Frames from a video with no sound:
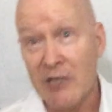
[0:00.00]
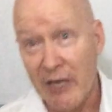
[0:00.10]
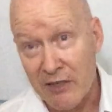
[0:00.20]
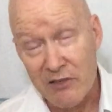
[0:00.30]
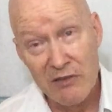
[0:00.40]

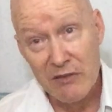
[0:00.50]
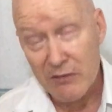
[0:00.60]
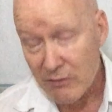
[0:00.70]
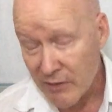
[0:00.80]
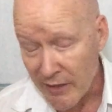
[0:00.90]
Yes,
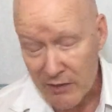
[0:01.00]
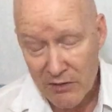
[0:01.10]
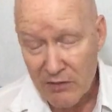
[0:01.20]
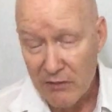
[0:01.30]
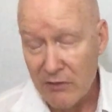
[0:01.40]

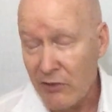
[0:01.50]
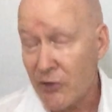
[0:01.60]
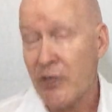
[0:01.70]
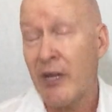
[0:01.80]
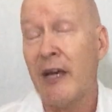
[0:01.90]

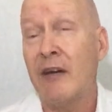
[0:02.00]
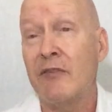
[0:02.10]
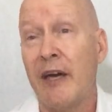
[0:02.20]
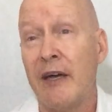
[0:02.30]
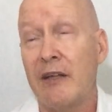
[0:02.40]
you're going to
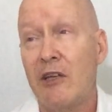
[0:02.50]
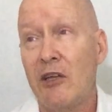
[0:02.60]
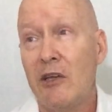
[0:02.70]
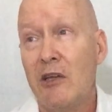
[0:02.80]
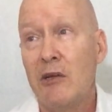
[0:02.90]
have that.
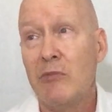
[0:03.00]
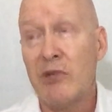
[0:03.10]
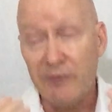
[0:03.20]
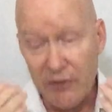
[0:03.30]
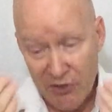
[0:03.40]

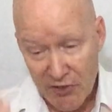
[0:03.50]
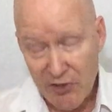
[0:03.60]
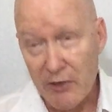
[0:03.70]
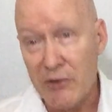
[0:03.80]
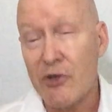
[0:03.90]
But if you sit
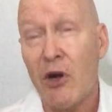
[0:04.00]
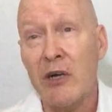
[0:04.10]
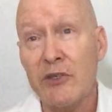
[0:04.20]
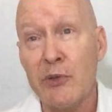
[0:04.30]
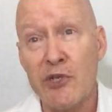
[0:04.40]
there and
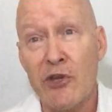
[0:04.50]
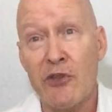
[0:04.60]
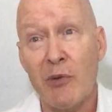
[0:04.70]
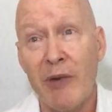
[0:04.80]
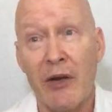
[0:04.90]
talk to each
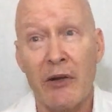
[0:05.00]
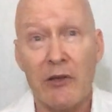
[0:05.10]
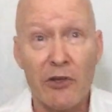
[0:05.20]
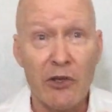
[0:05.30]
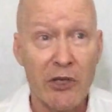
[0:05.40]
other about
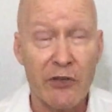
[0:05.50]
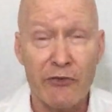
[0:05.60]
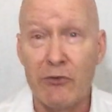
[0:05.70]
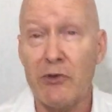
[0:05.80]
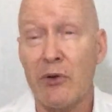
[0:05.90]
it, you can get
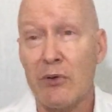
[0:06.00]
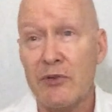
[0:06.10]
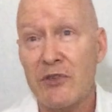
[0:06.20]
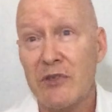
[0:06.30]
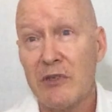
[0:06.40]
through
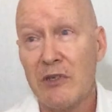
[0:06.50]
those.